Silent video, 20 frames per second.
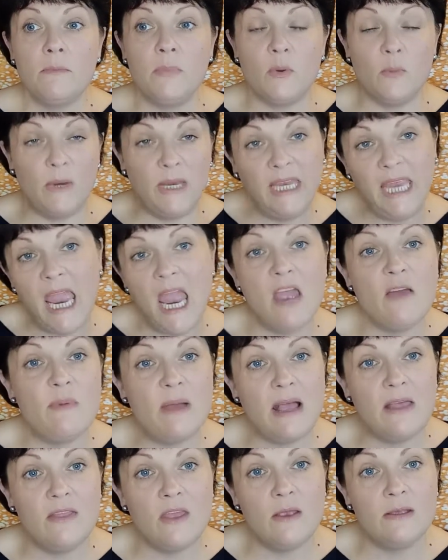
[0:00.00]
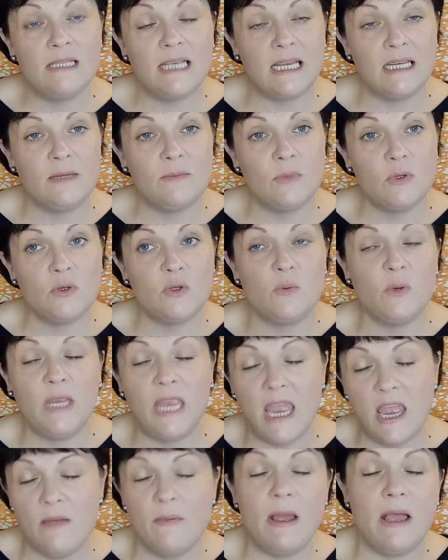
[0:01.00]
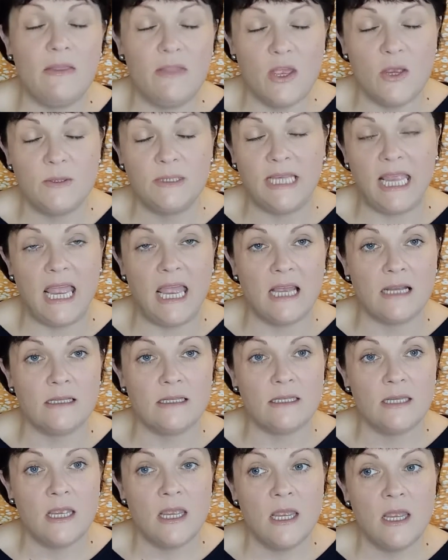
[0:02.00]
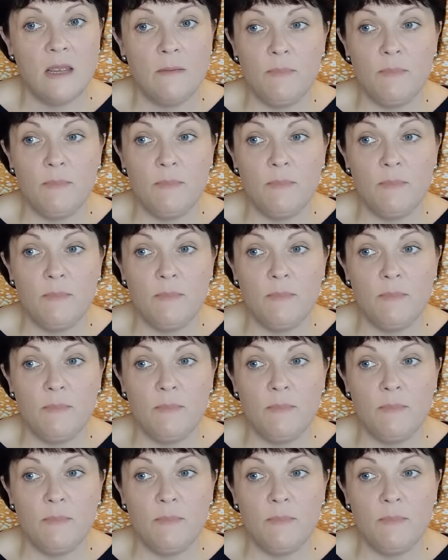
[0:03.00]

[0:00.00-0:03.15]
But we care about those animals, we care about those cats,